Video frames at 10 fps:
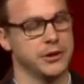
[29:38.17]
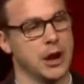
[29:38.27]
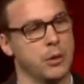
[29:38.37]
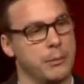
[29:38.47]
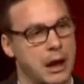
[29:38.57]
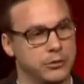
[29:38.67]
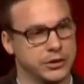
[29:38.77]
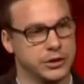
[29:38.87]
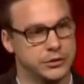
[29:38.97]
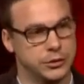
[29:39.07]
figure out what Mountain's
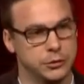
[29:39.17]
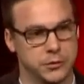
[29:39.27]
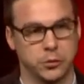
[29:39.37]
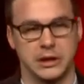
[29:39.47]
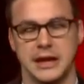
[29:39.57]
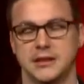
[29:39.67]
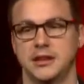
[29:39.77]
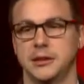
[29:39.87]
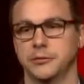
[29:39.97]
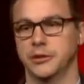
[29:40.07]
going to do for
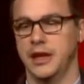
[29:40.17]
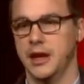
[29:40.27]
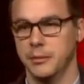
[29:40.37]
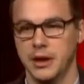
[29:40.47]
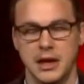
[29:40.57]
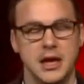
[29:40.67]
2018 for them